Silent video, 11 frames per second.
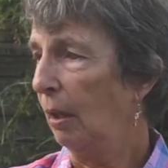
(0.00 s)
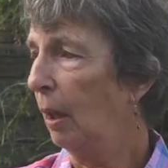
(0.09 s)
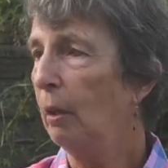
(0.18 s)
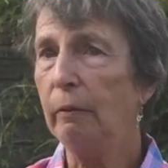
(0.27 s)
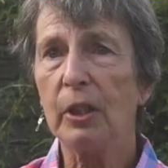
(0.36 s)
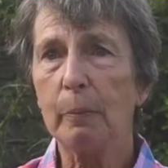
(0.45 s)

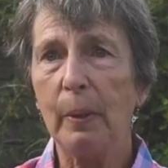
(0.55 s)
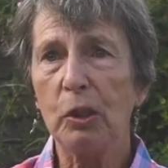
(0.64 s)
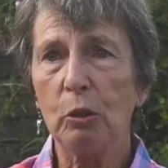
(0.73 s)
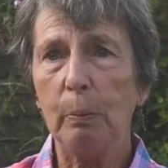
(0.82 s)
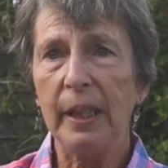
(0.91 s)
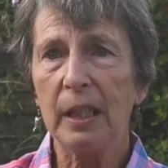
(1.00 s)
over a
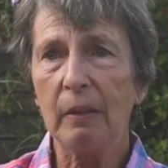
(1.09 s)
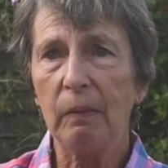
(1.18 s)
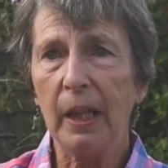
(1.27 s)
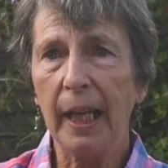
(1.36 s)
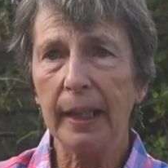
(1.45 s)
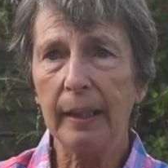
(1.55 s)
special piece of
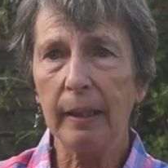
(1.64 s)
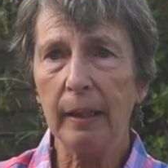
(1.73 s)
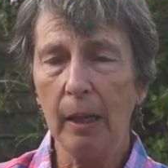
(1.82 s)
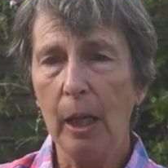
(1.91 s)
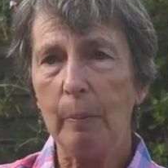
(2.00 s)
land,